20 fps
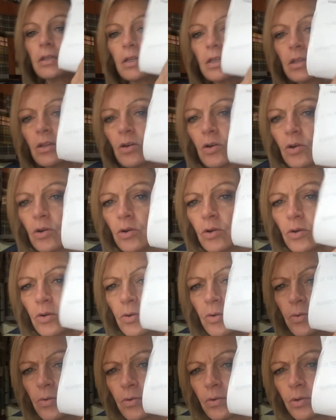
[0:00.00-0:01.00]
then the whole
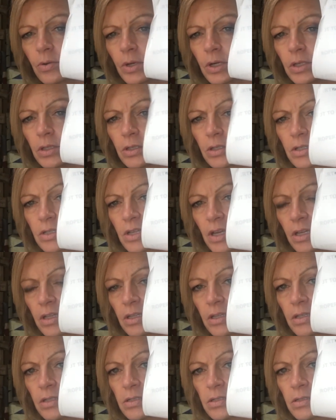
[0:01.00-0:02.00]
quilt looks like
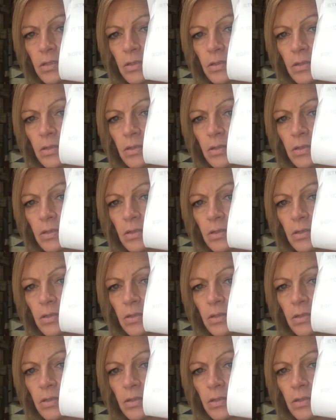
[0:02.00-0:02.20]
this.